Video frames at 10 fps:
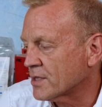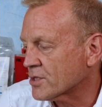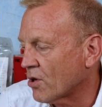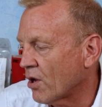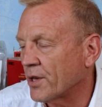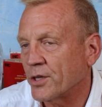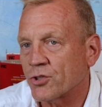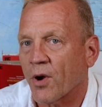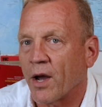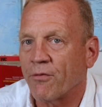this all in a
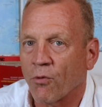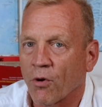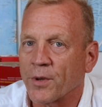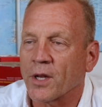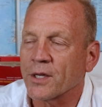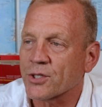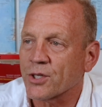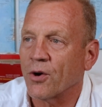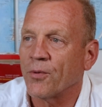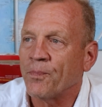dry formula.
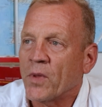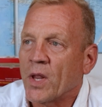So